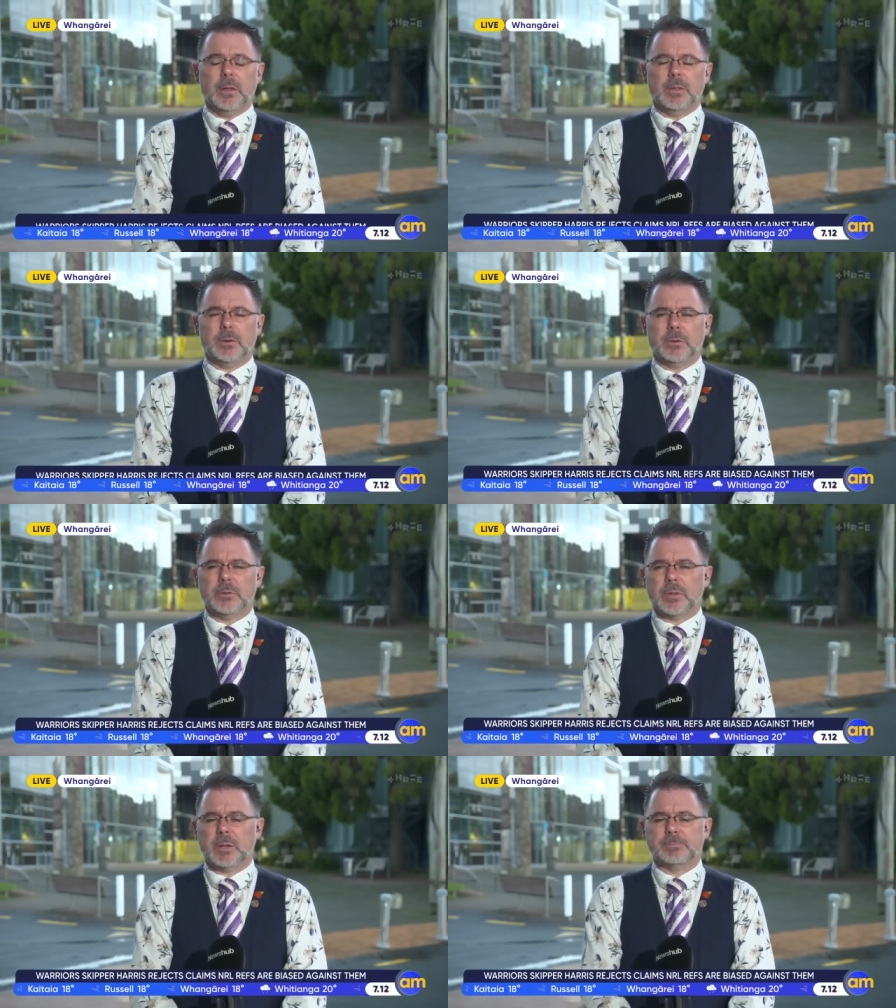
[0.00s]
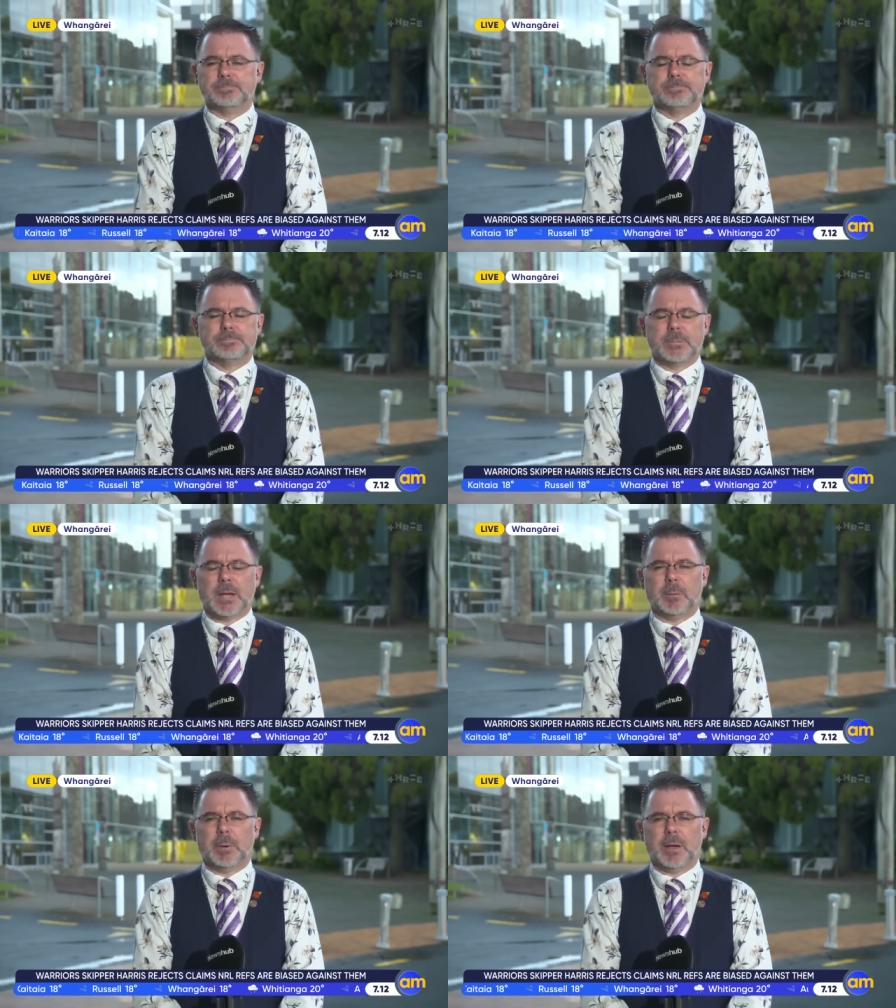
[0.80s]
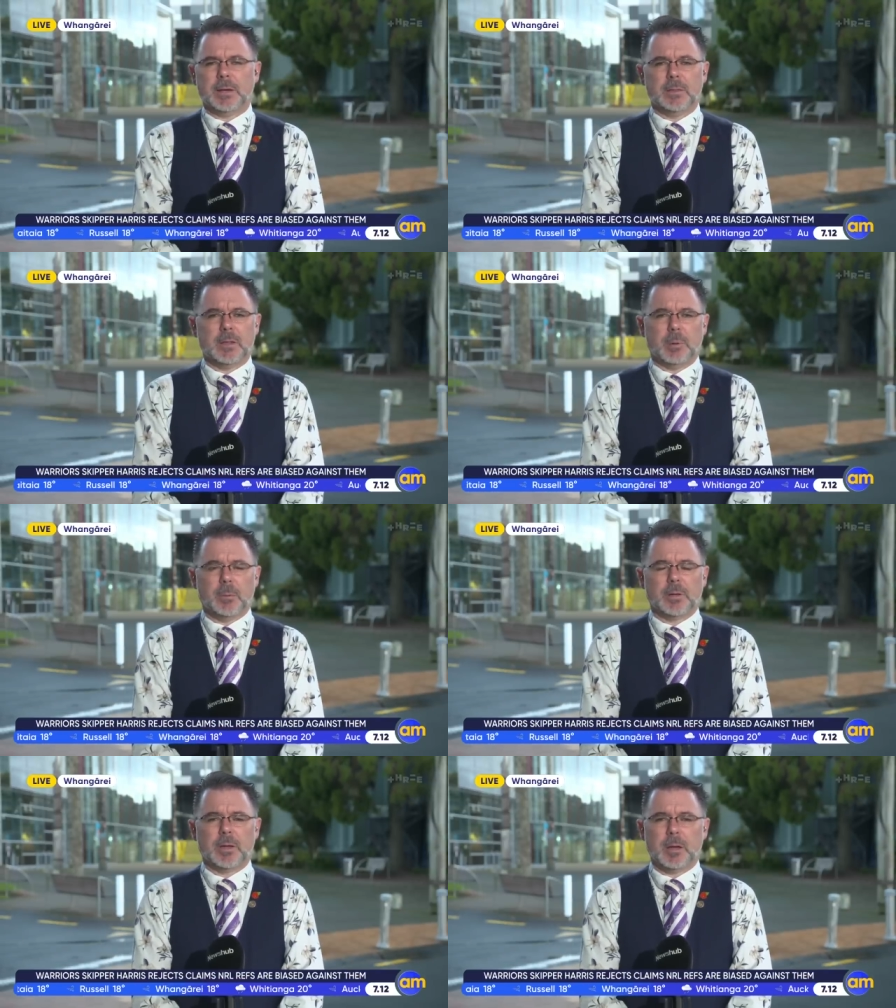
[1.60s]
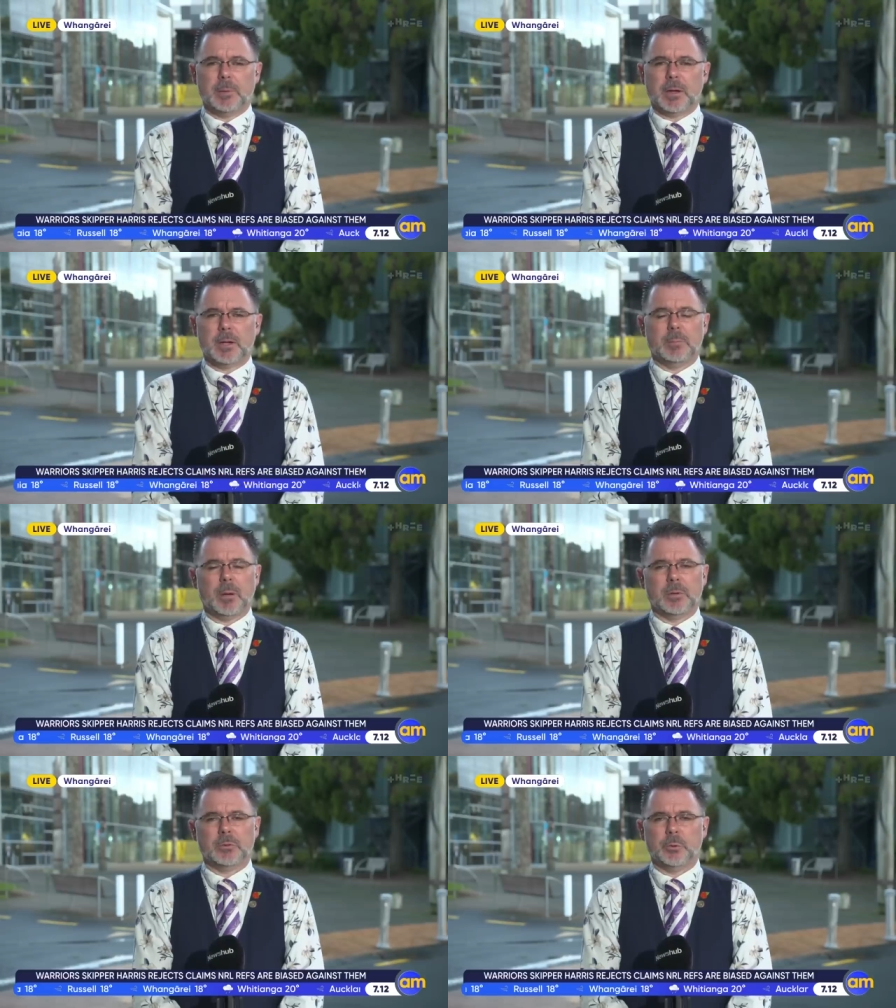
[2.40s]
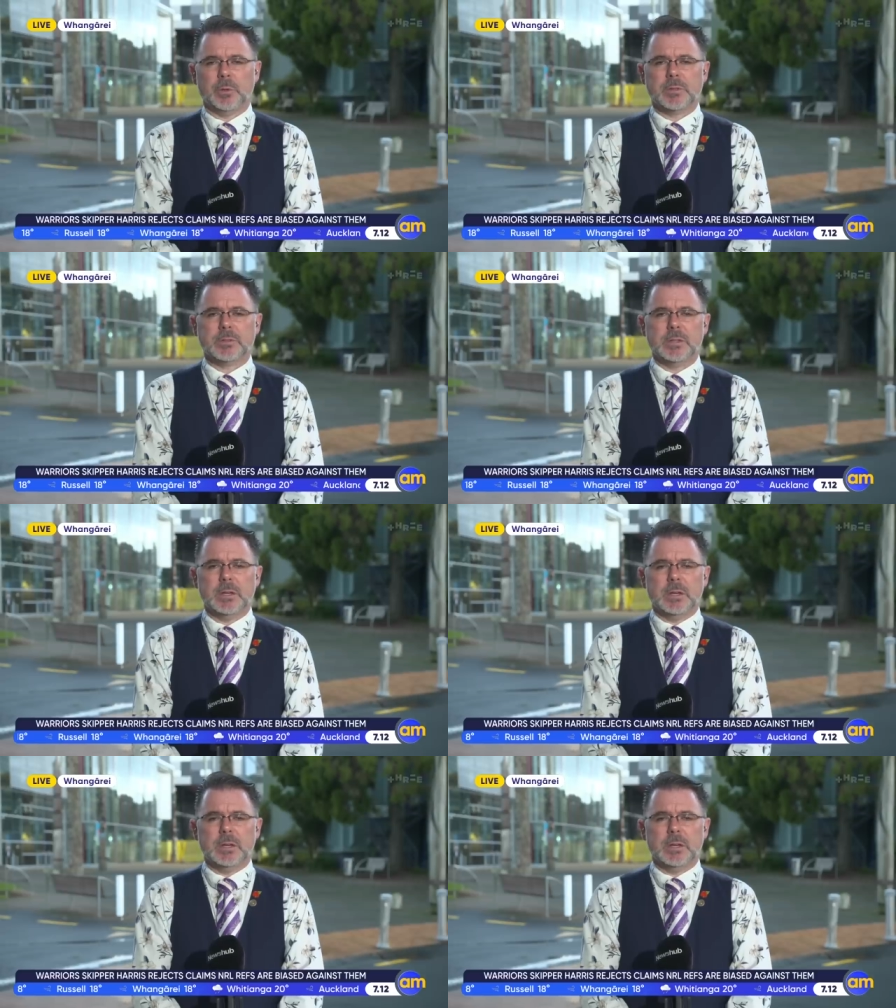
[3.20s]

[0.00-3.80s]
There is um, car parking there, public car parking, public toilets.